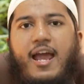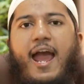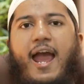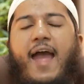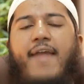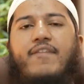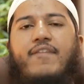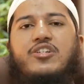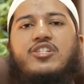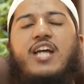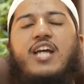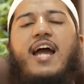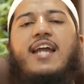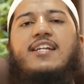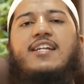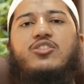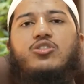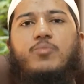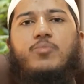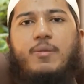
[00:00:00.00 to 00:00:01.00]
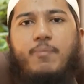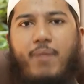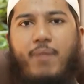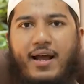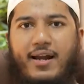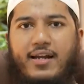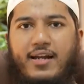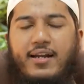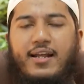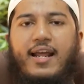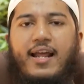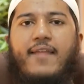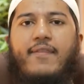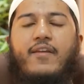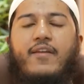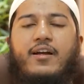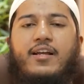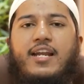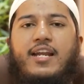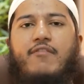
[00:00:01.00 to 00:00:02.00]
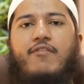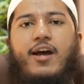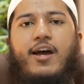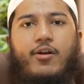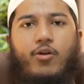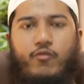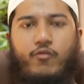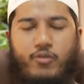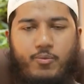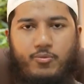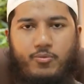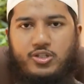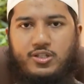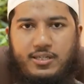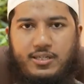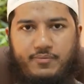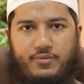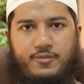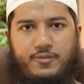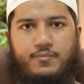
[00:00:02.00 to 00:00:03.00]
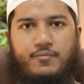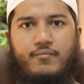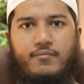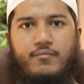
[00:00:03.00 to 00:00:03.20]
And the child is to be buried in the graveyard of the Muslims.